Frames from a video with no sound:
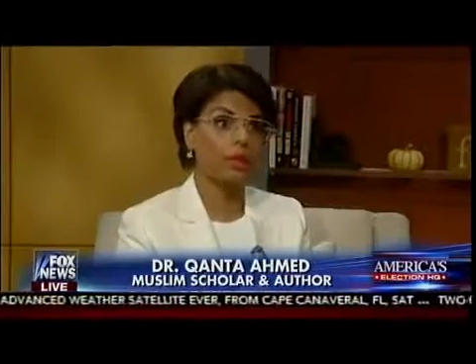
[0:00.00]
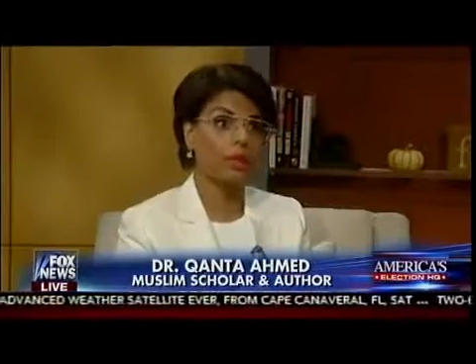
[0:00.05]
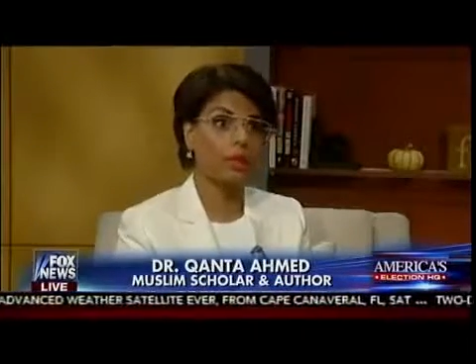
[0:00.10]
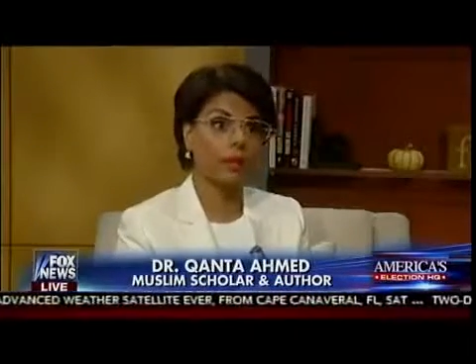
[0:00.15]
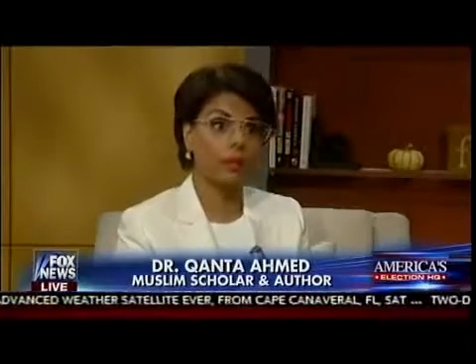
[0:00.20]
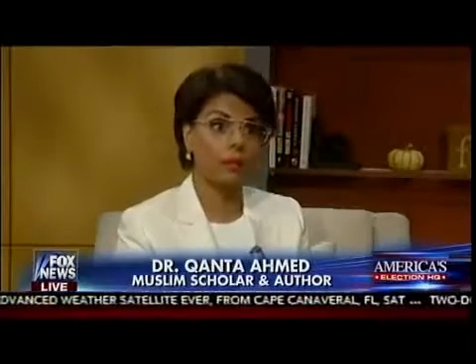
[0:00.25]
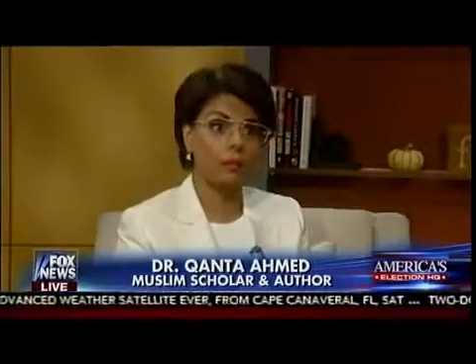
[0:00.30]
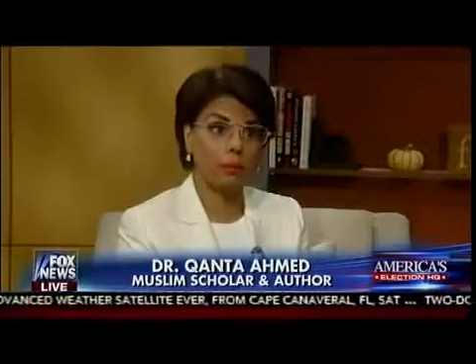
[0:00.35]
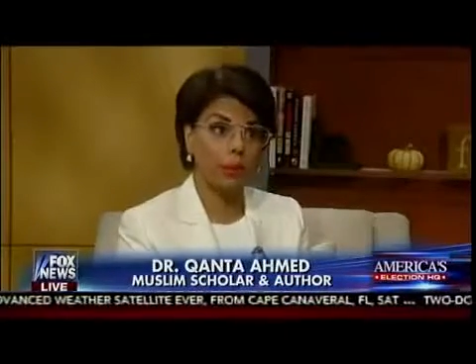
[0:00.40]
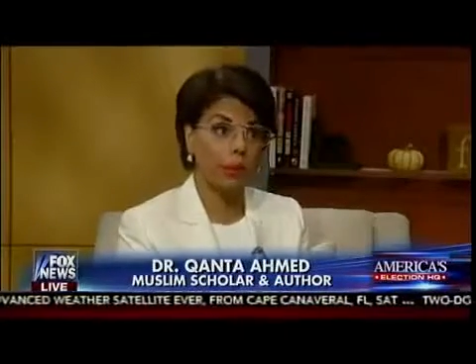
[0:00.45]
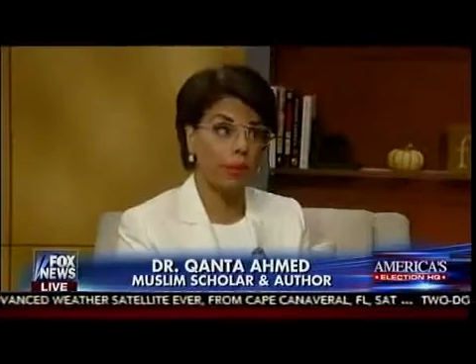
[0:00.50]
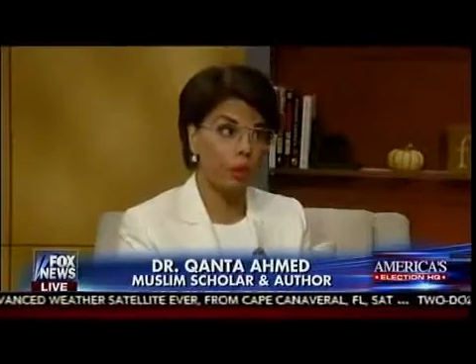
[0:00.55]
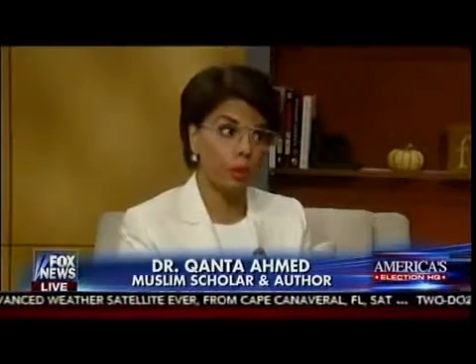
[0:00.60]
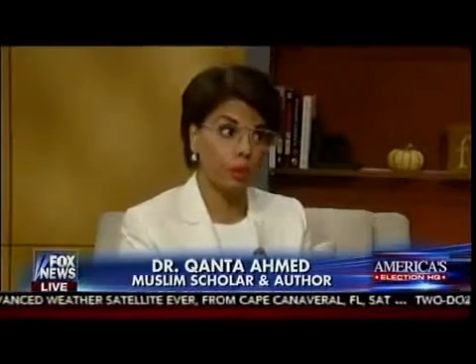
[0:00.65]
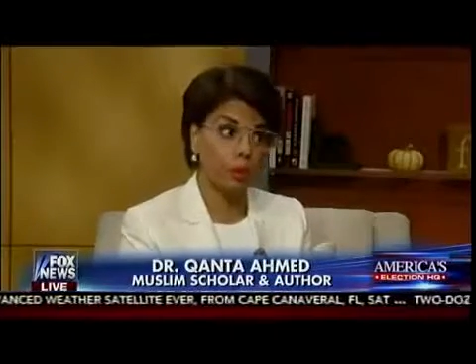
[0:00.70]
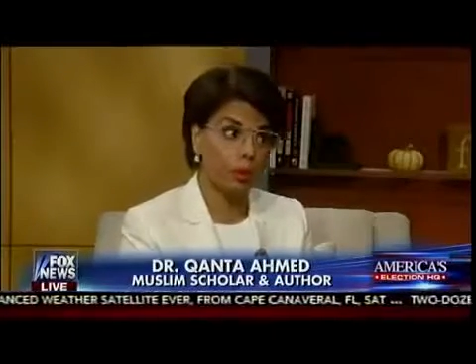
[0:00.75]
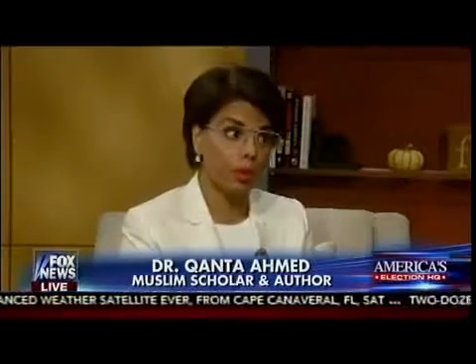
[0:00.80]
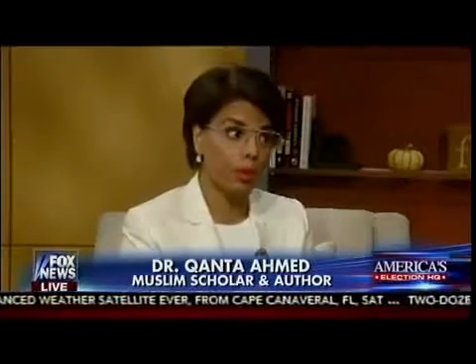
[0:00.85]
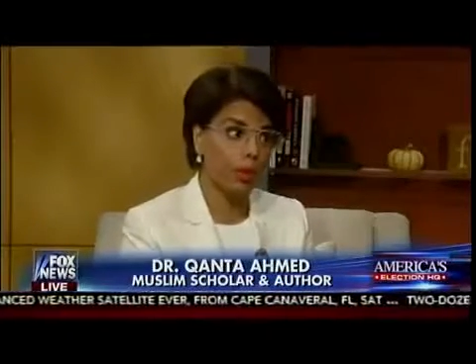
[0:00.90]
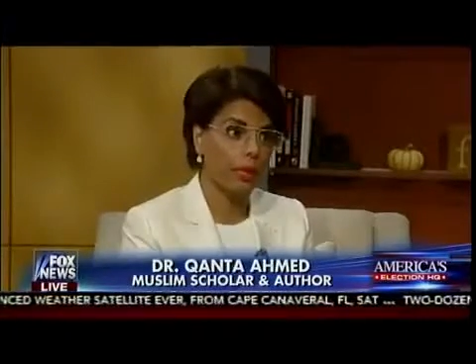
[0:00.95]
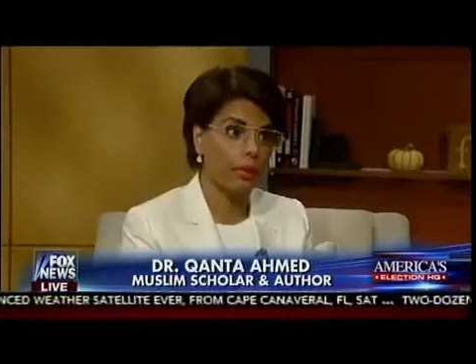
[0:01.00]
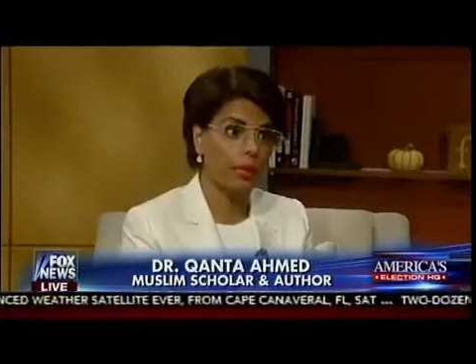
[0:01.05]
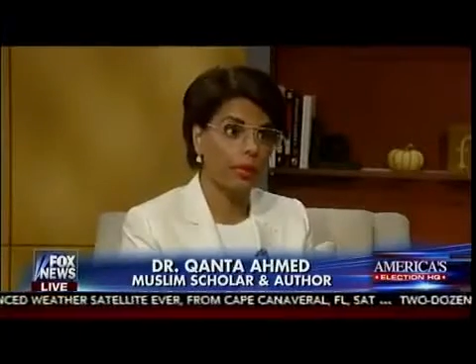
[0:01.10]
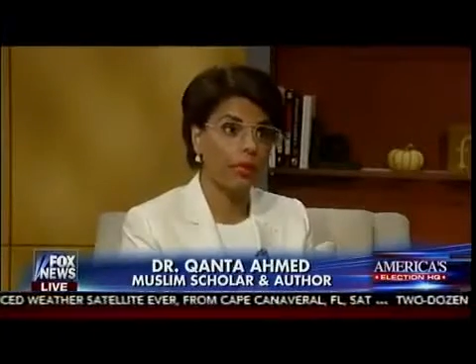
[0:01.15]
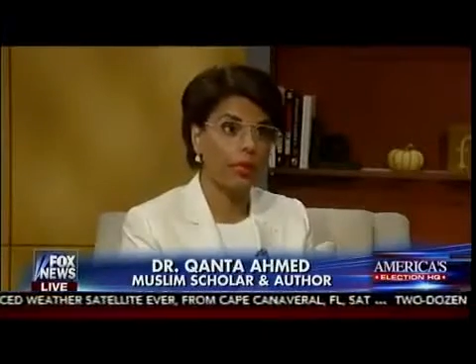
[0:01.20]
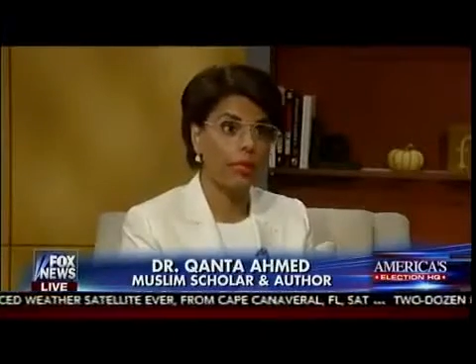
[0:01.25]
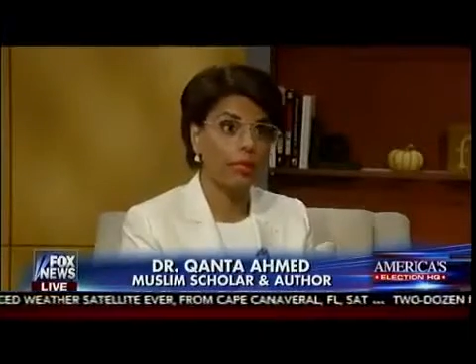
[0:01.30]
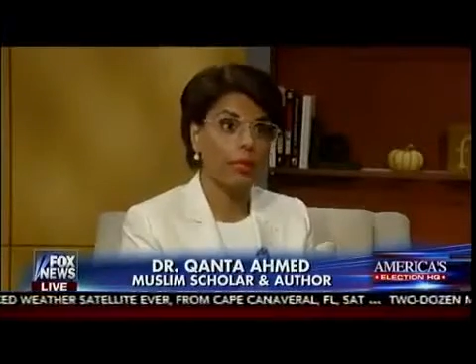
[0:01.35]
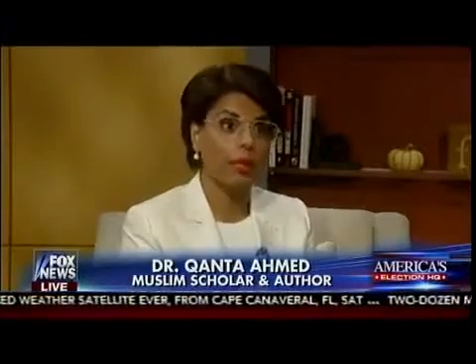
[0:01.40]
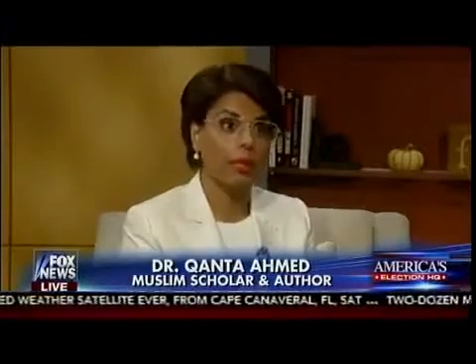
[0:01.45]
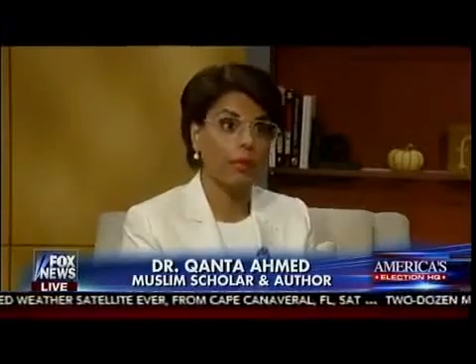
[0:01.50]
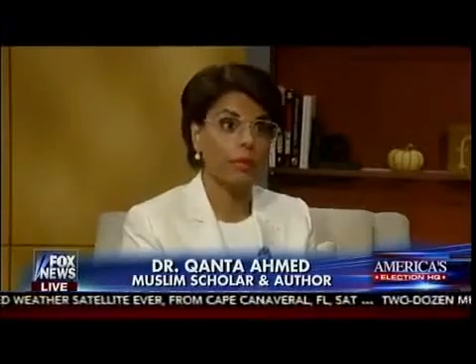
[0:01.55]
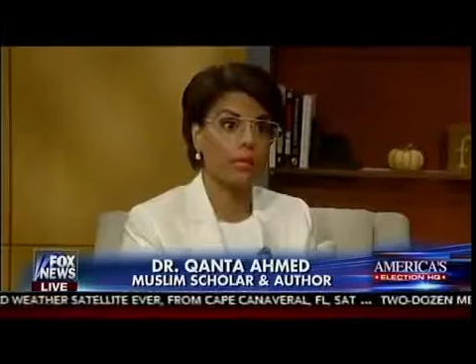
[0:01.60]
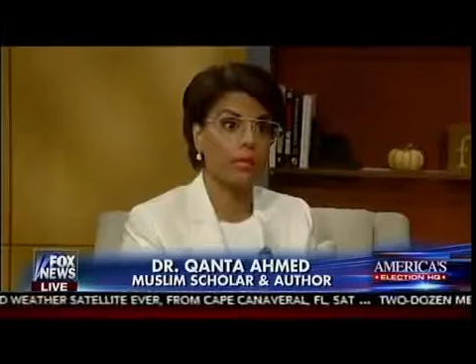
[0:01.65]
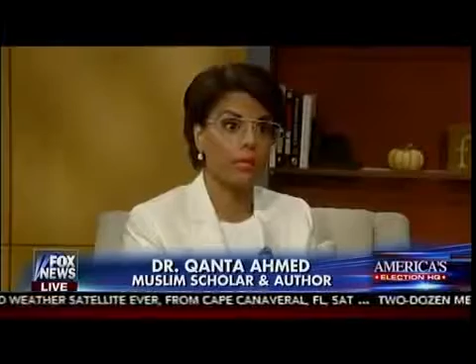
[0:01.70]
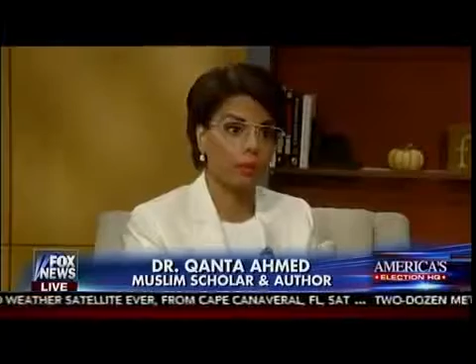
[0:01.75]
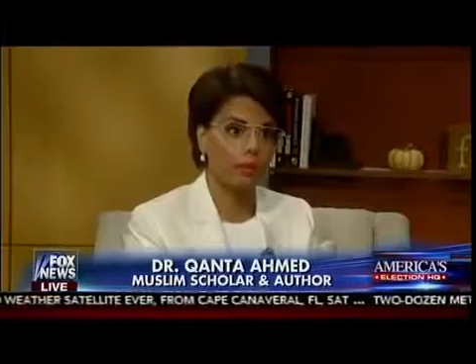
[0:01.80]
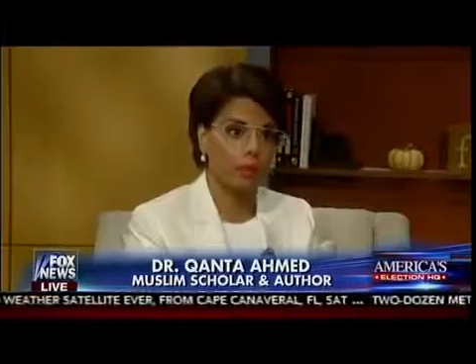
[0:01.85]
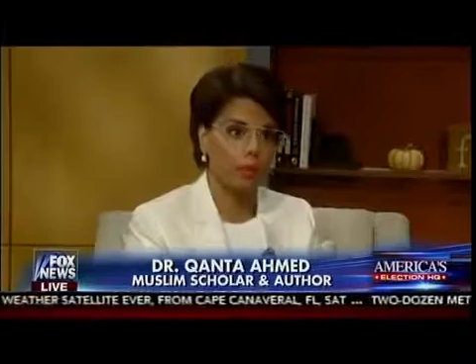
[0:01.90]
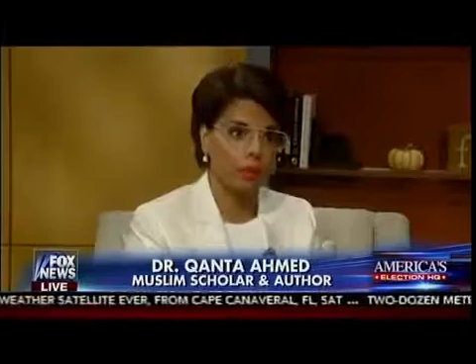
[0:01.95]
take a fresh look at
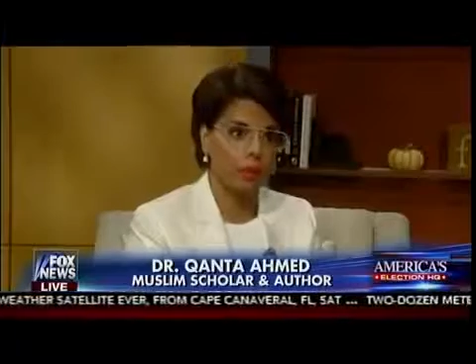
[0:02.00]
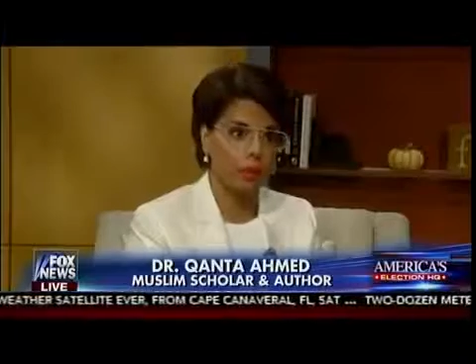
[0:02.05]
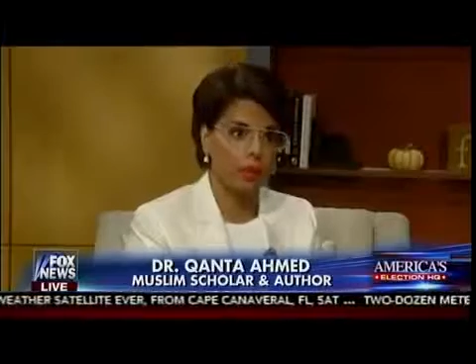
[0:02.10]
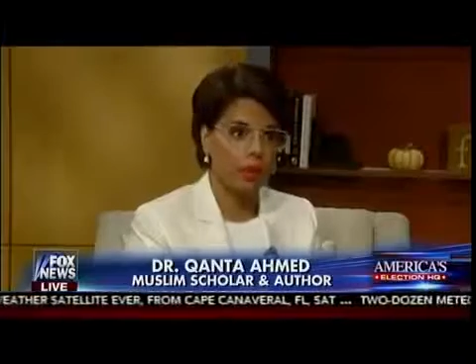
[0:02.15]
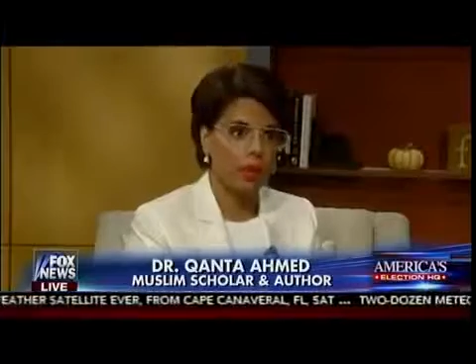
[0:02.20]
Islamism,